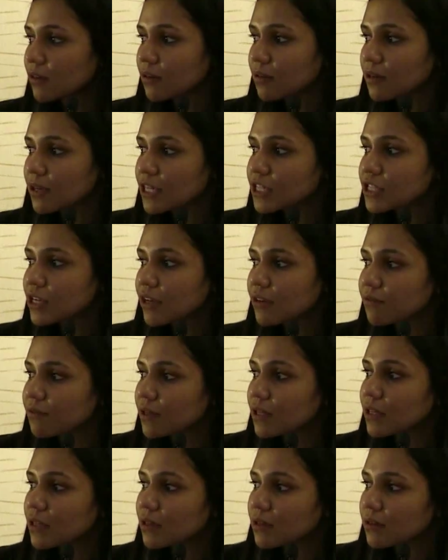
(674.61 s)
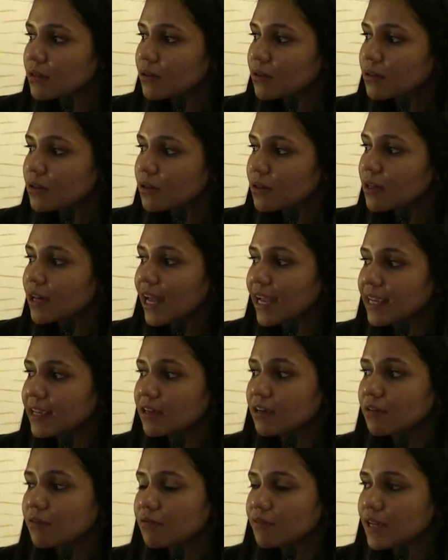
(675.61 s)
HIV-like
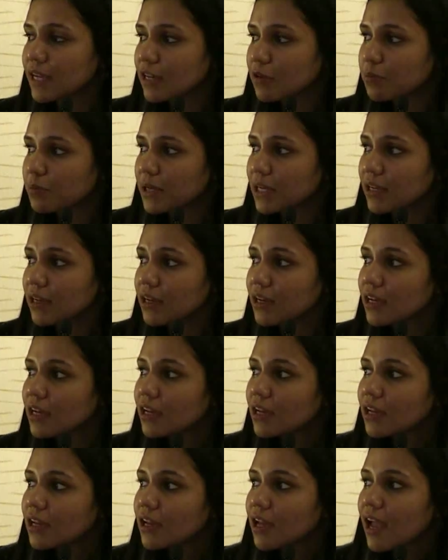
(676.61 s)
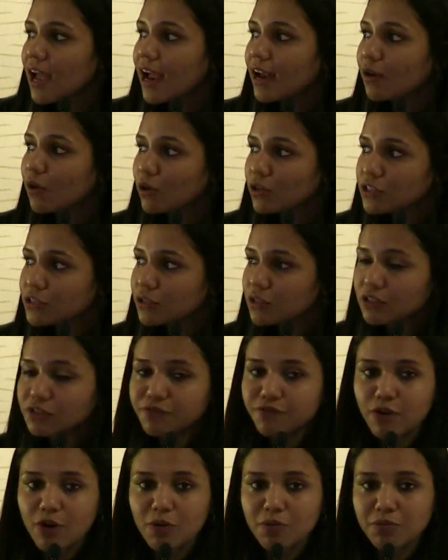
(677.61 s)
VLP. And also this
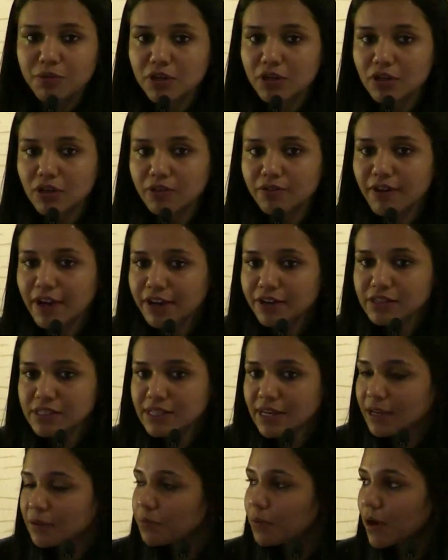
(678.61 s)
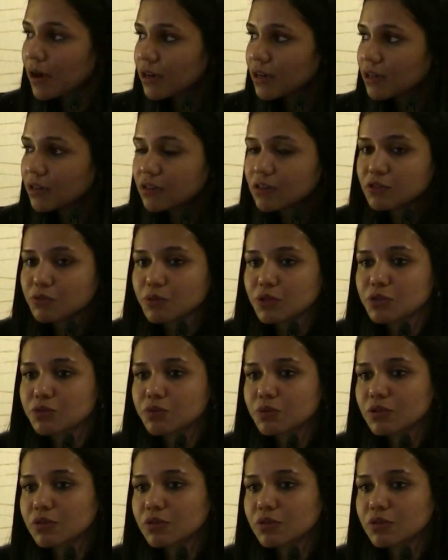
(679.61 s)
formed virus-like particles which